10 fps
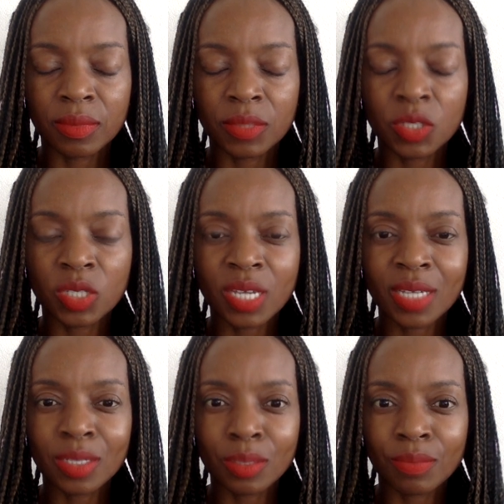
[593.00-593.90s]
So
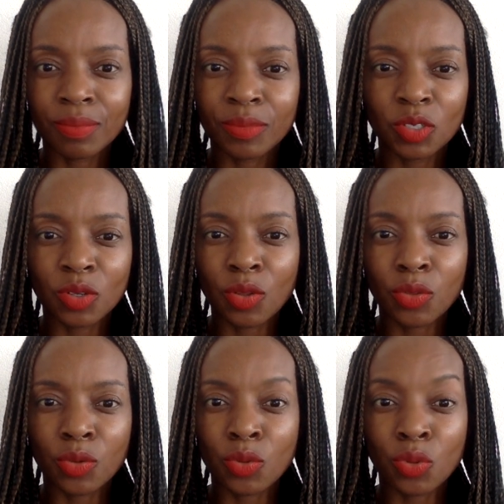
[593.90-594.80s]
just
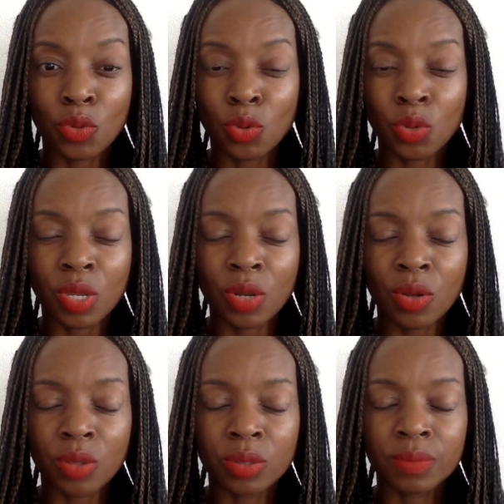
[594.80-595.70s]
through the
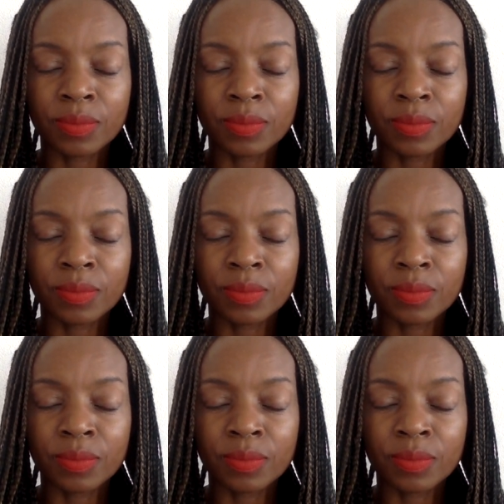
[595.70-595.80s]
nose.